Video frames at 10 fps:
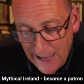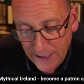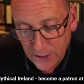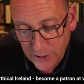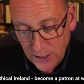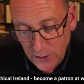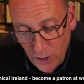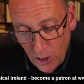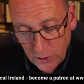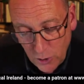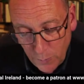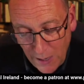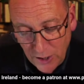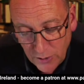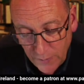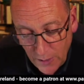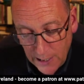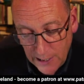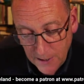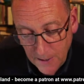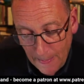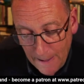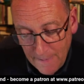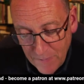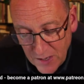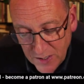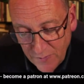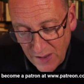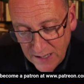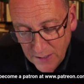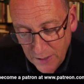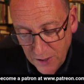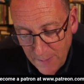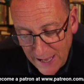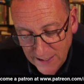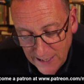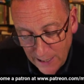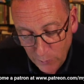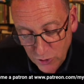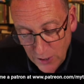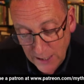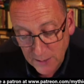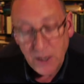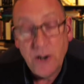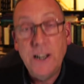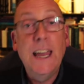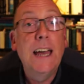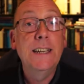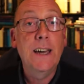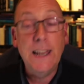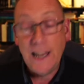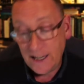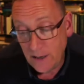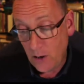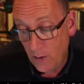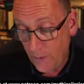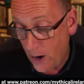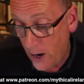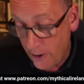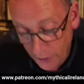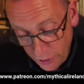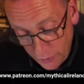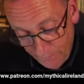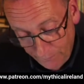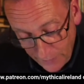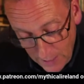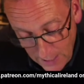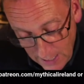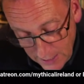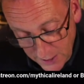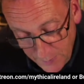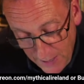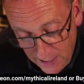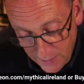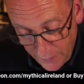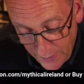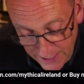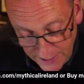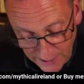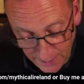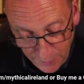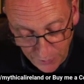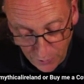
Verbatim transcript: and continued occupation of the island is the fact that the Manx language is merely a dialect of Irish, spelled phonetically, but